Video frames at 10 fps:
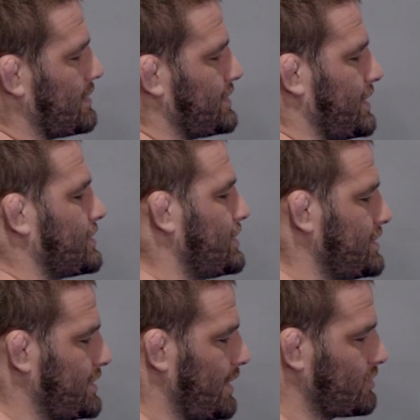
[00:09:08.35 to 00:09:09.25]
in
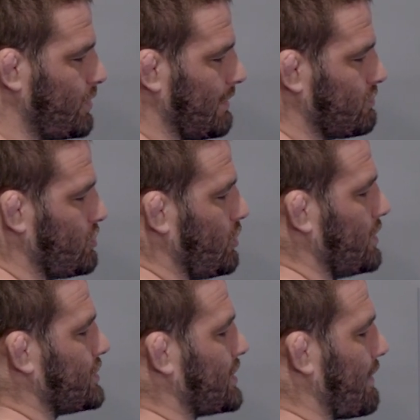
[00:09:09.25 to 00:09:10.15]
66. We have 2
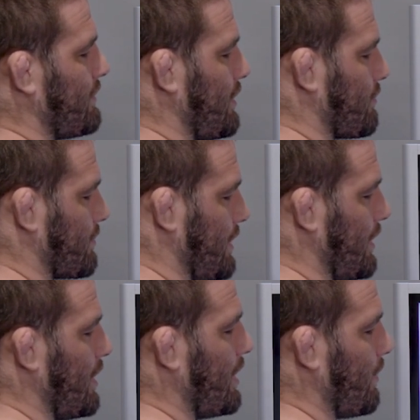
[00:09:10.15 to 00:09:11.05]
in
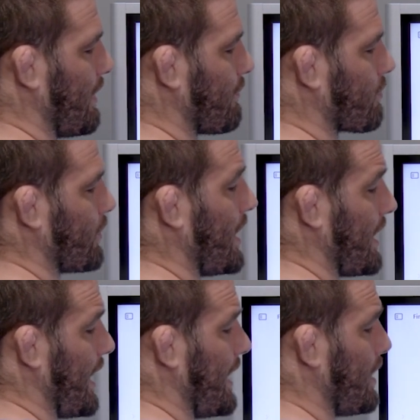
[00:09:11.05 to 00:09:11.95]
73. We have 3 in
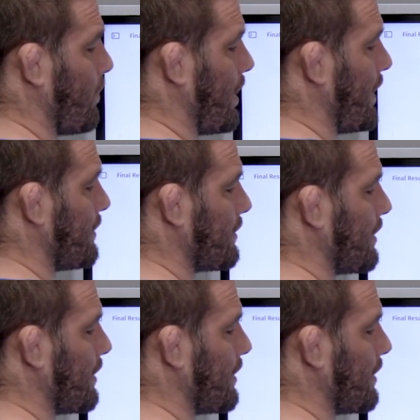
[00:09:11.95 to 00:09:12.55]
81,